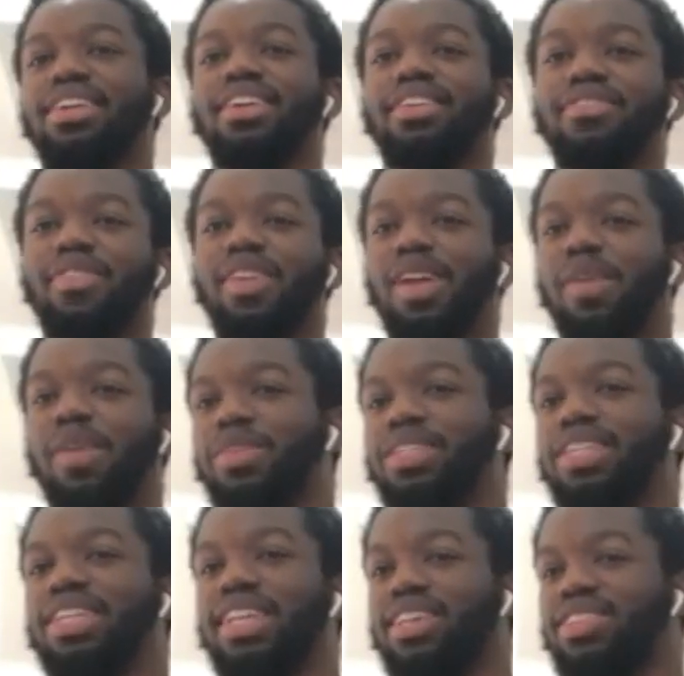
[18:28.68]
Philip
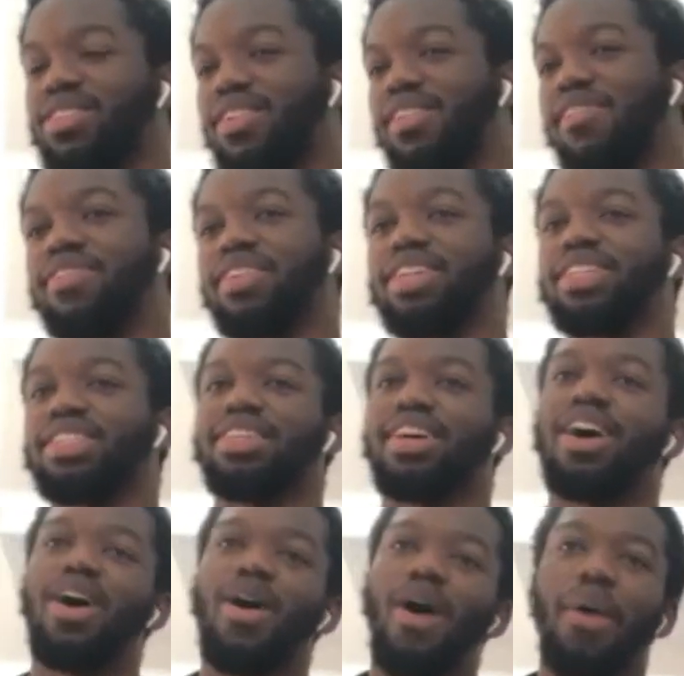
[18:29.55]
is in this office,
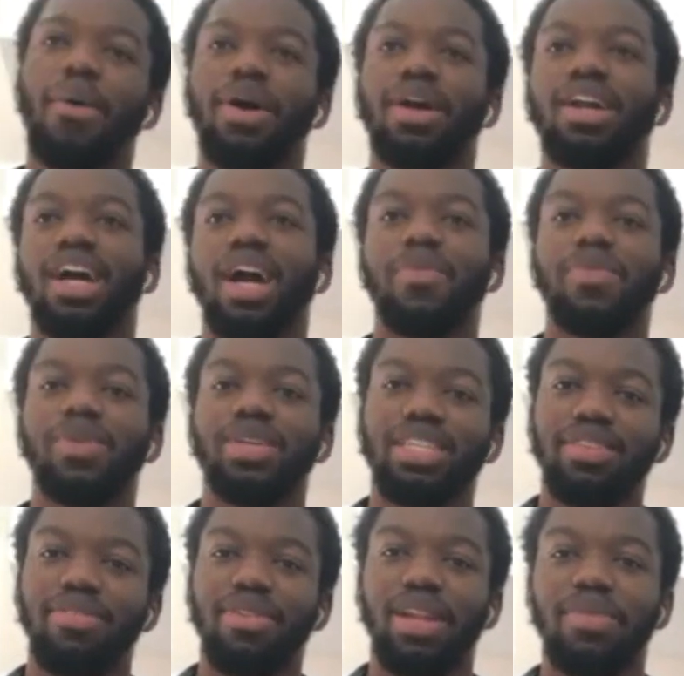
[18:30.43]
I'm gonna come and
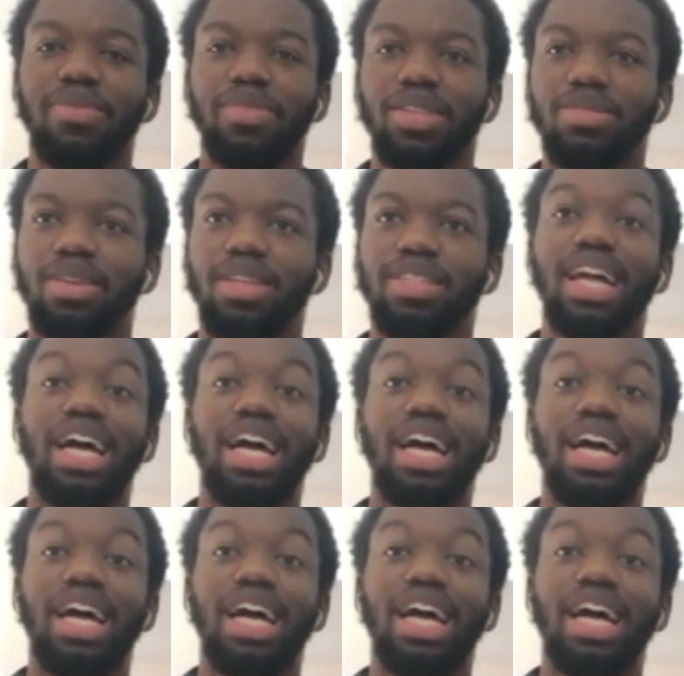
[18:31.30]
see Philip this week.